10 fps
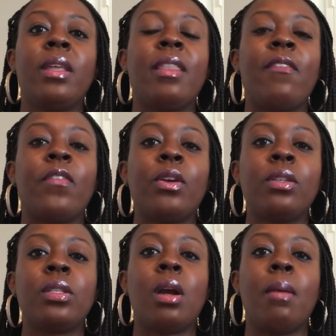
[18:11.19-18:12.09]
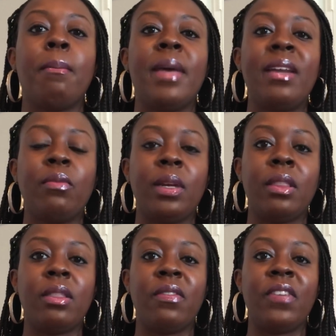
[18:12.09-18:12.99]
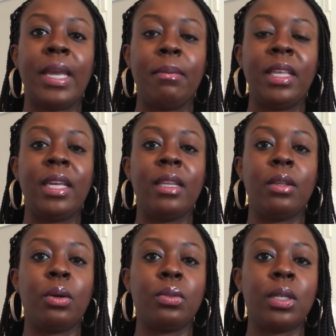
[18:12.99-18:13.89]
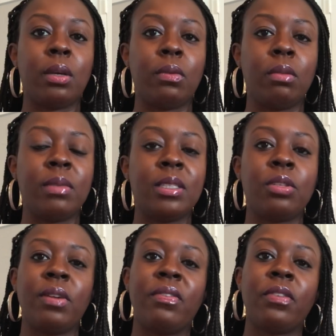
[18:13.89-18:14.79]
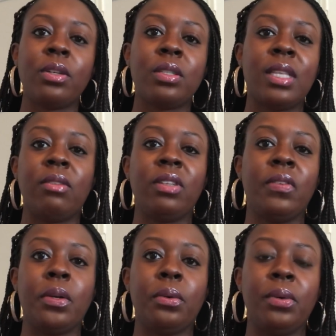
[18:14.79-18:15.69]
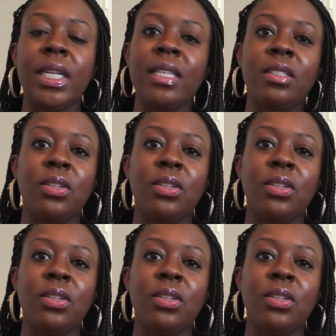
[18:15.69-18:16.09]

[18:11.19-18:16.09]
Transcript: They first are met with the family in the hotel room. And so at first they don't even know who it is.